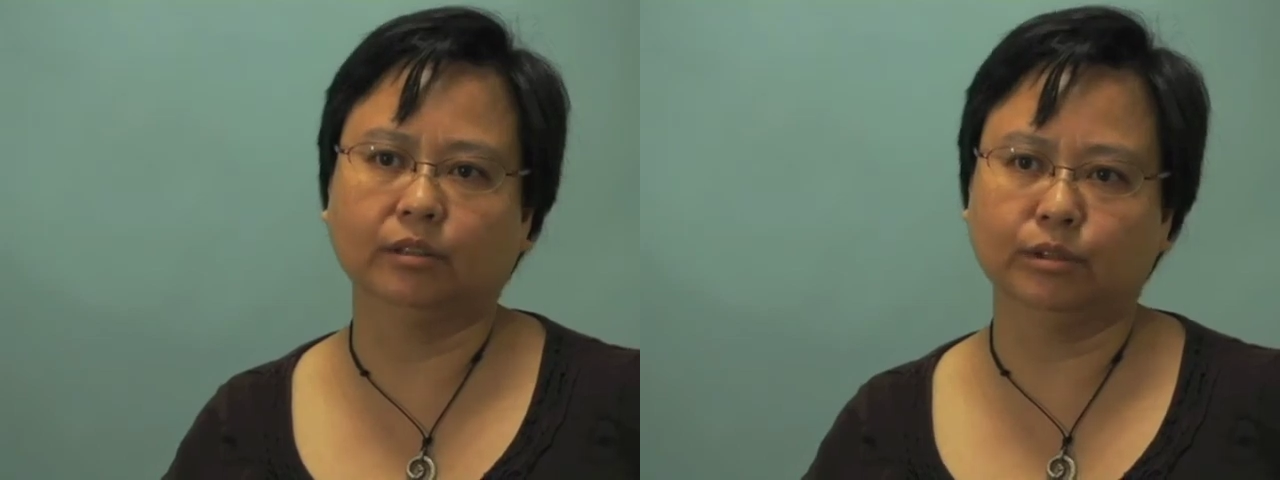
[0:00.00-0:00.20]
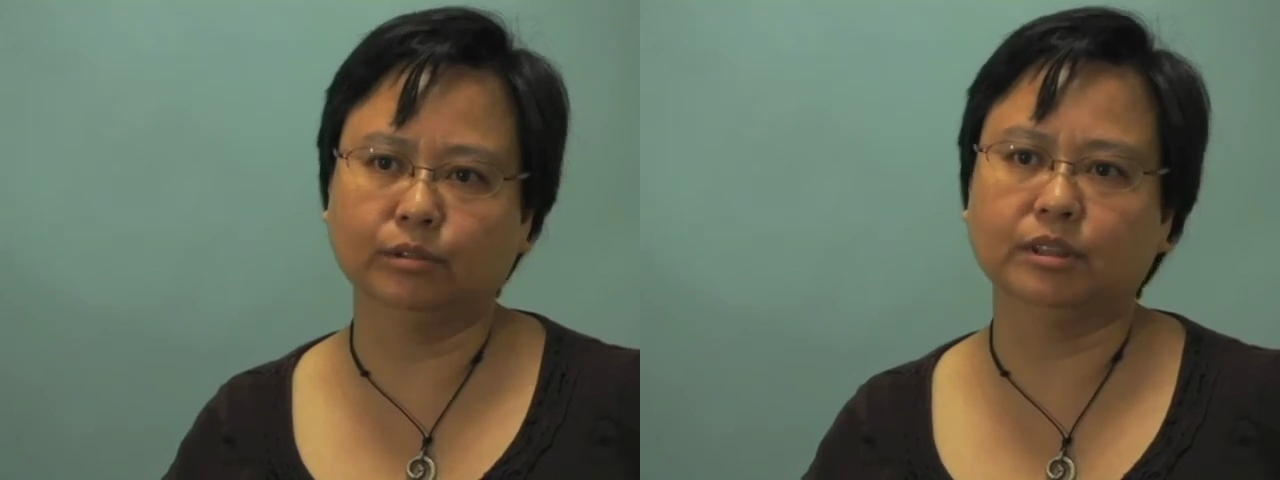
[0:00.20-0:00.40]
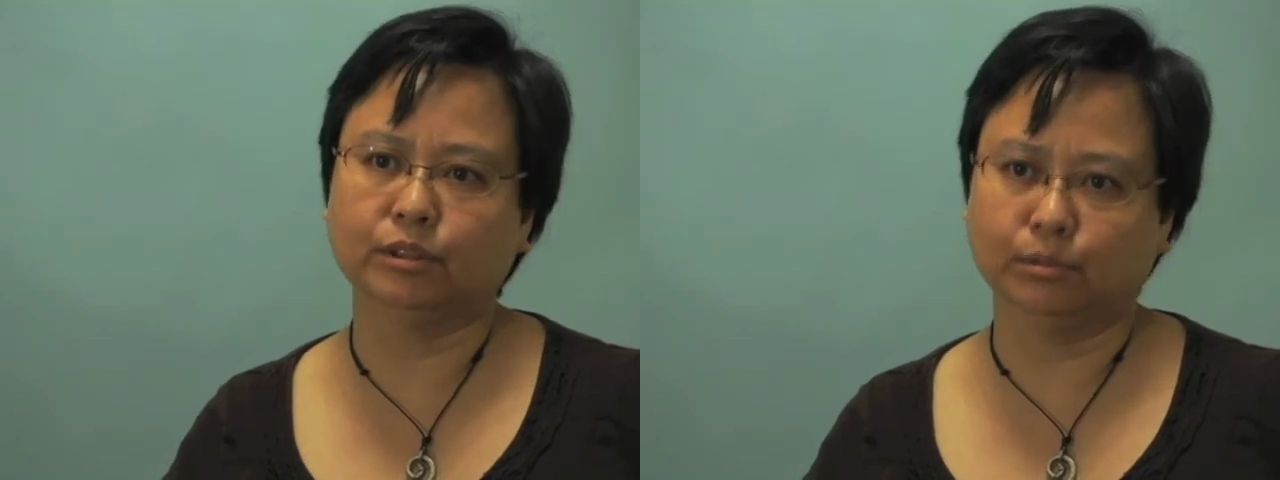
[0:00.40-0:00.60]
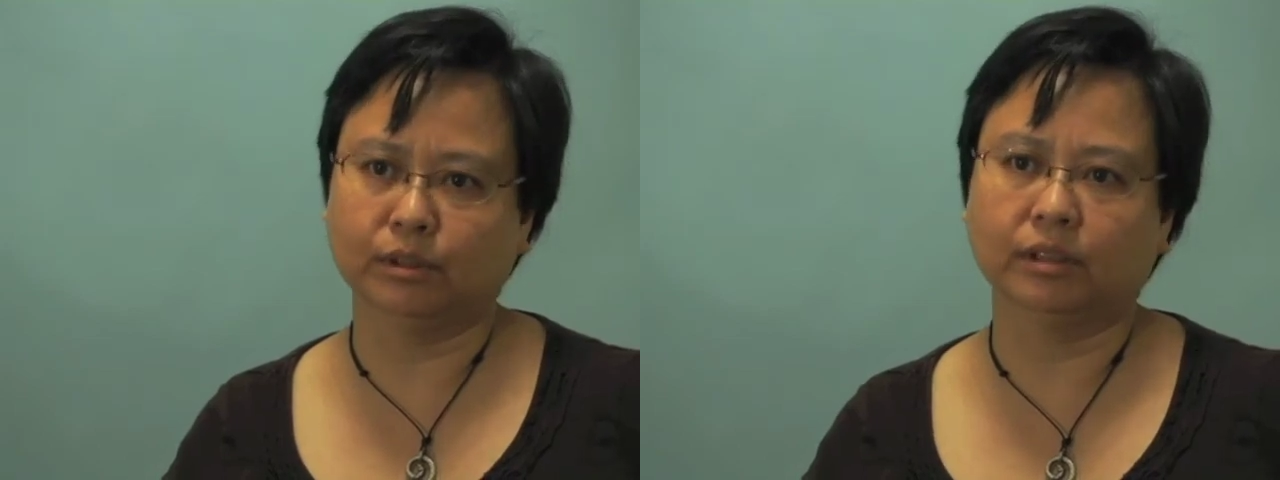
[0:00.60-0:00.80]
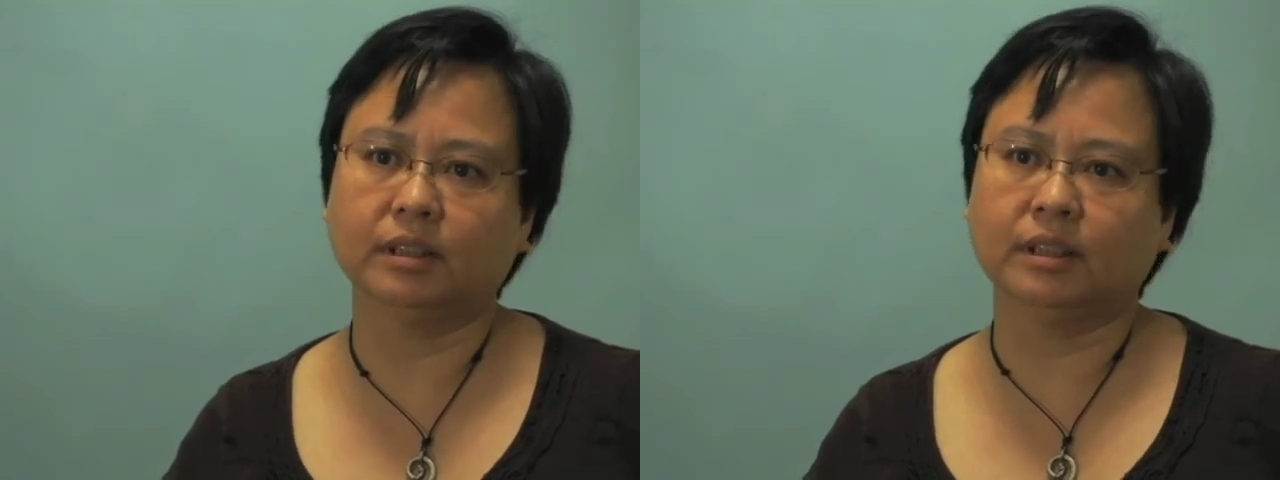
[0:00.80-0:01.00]
do this
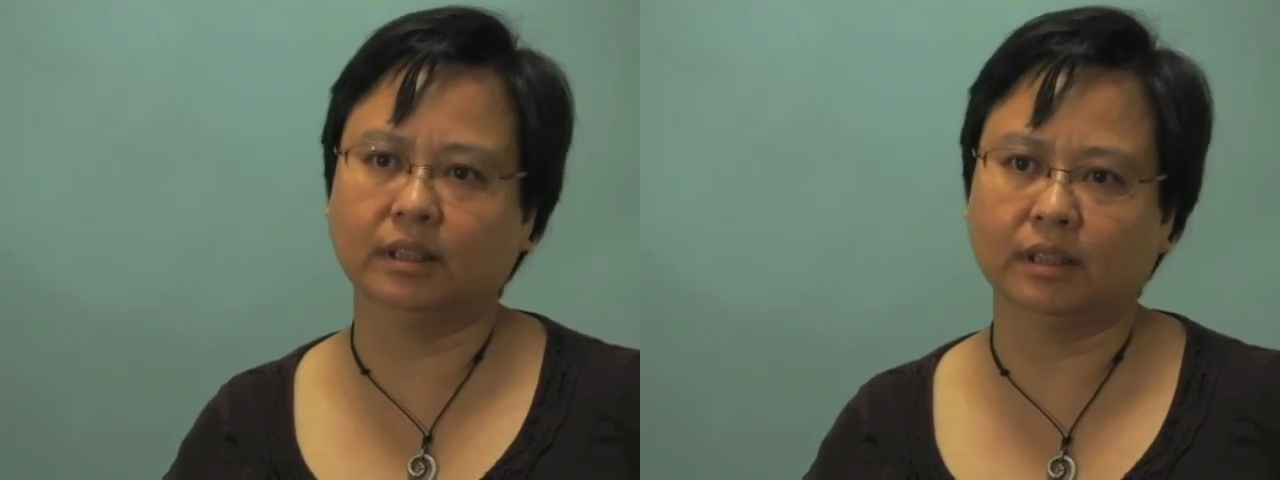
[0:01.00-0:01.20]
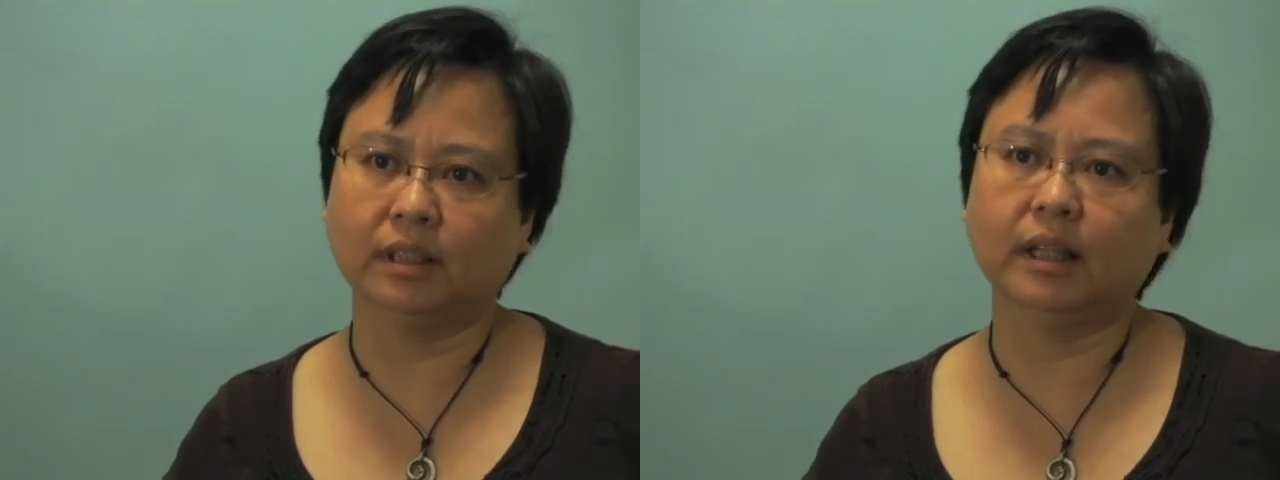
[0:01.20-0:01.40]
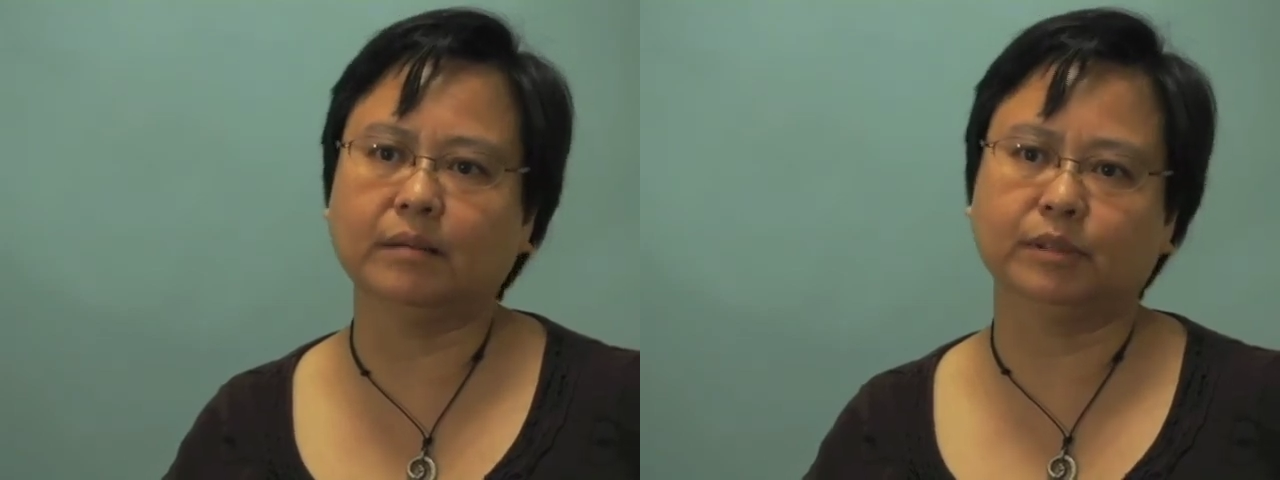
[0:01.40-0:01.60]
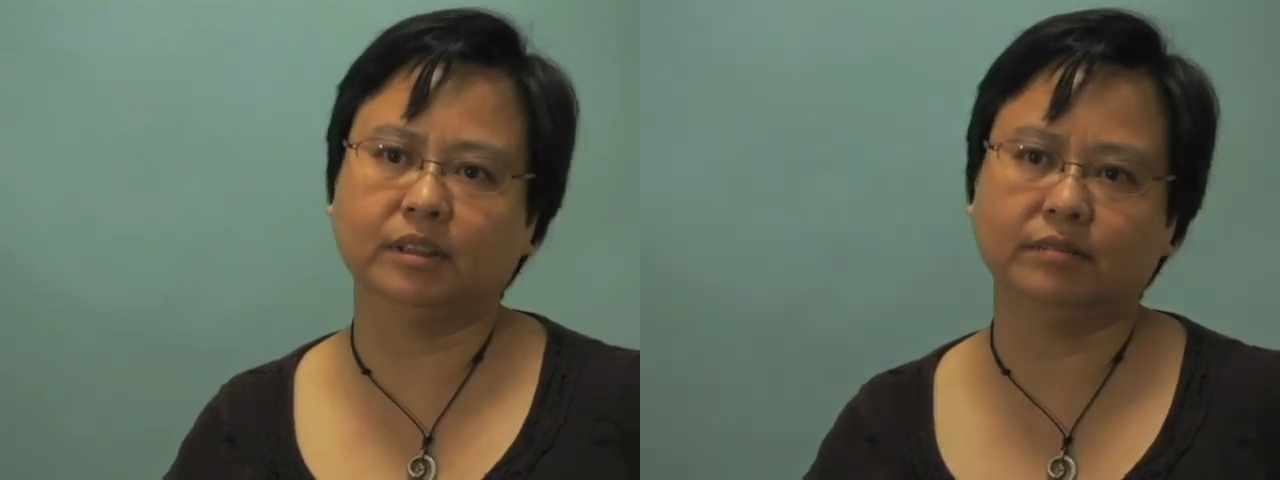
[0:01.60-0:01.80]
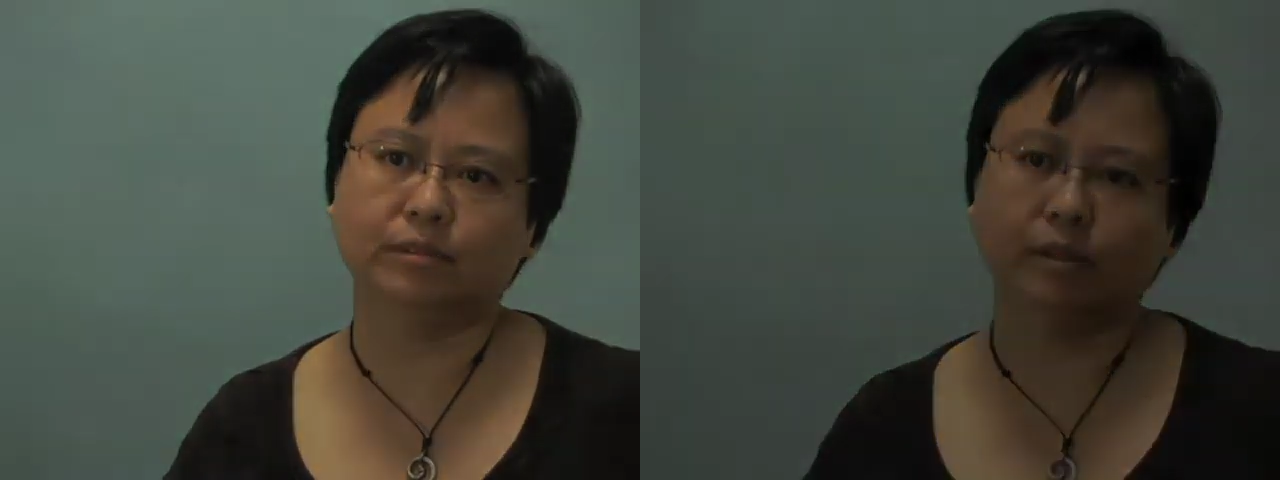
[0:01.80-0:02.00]
work in a collaborative